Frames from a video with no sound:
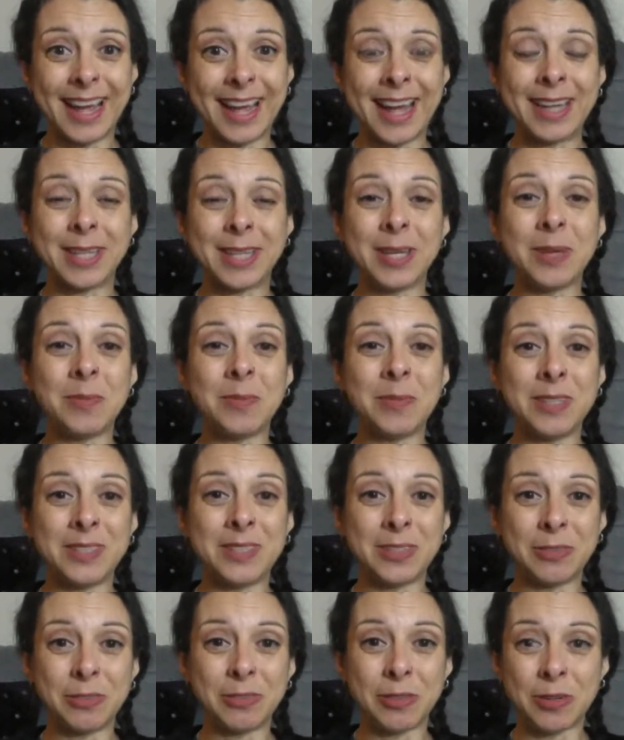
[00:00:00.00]
and it can be
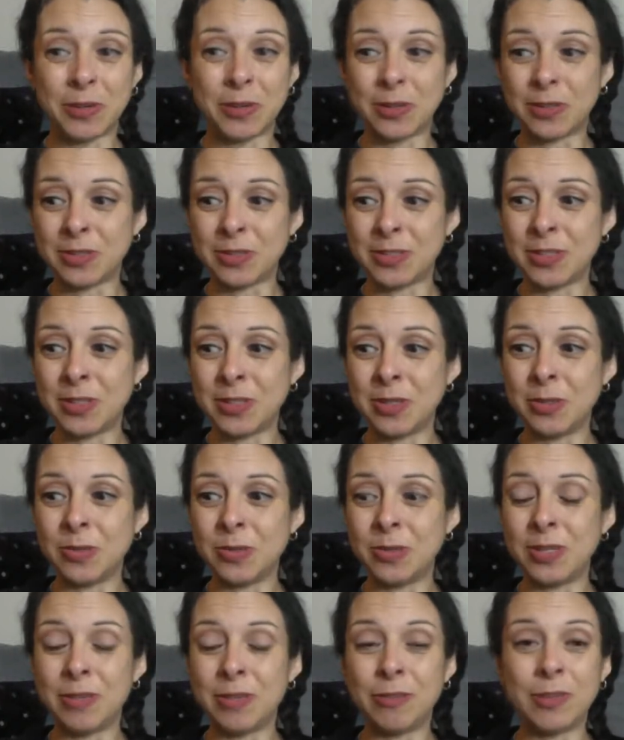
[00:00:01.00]
difficult
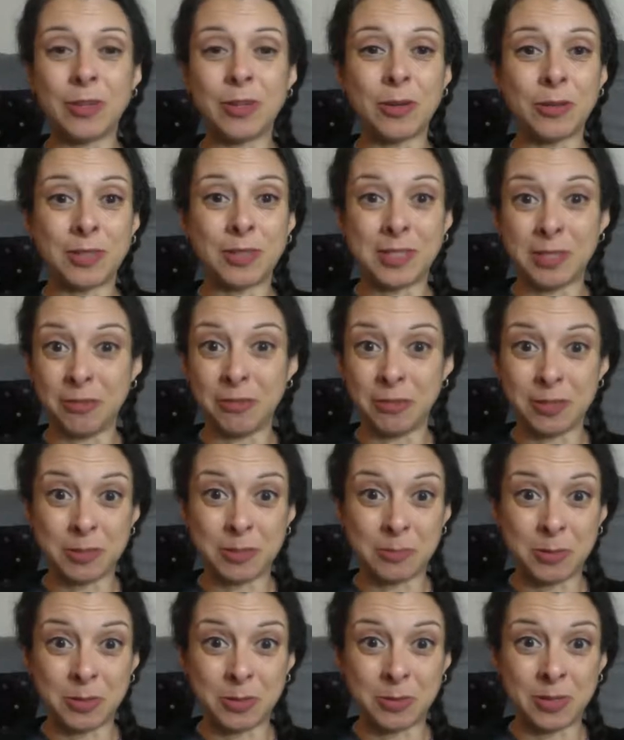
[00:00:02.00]
to even know the difference
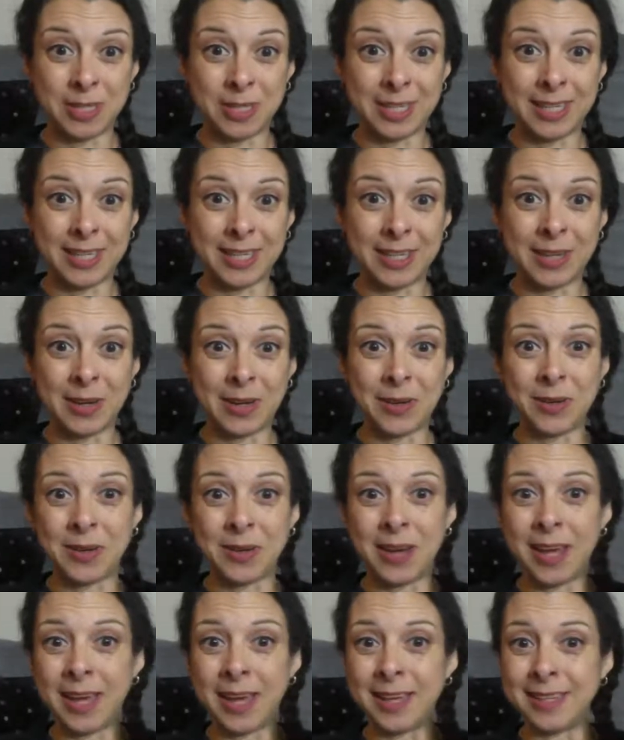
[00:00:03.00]
between ego
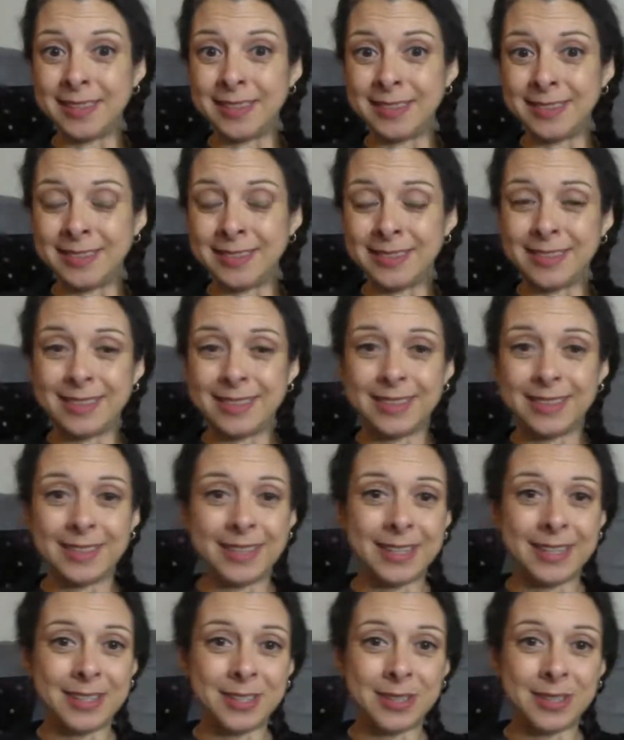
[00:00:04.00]
and
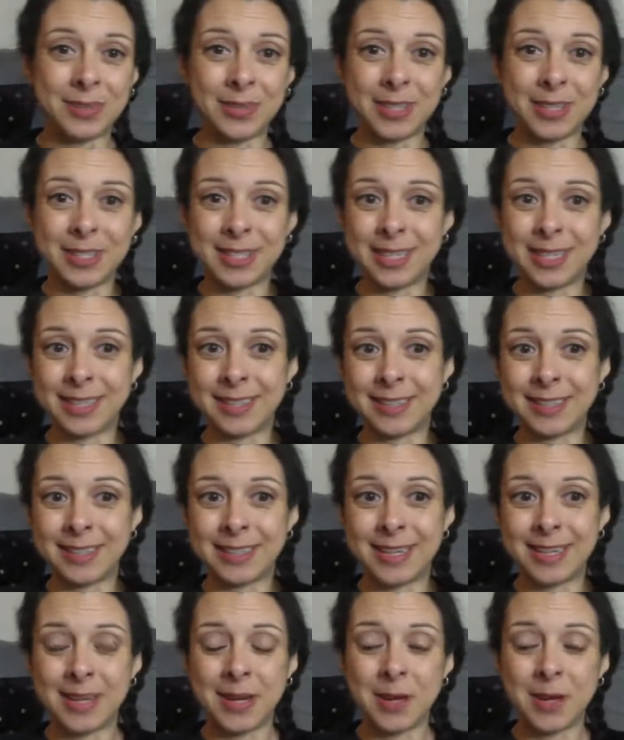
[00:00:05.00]
intuition.
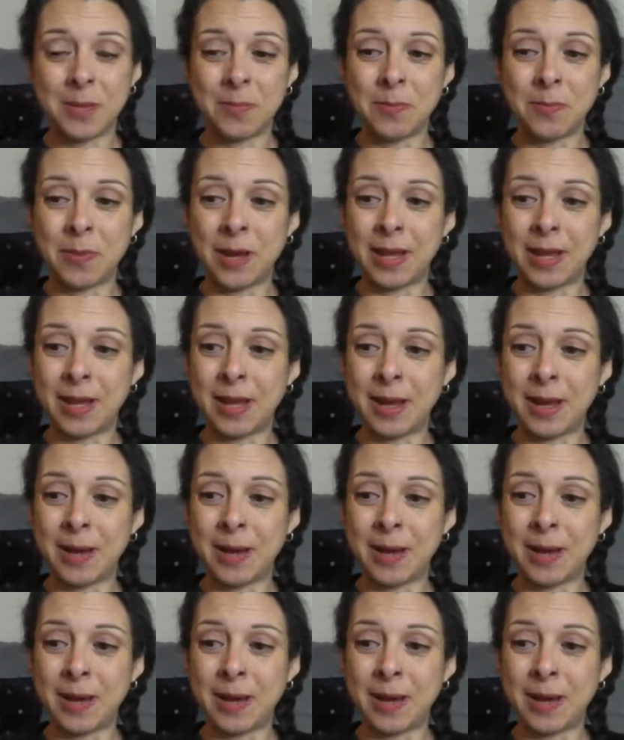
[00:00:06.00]
But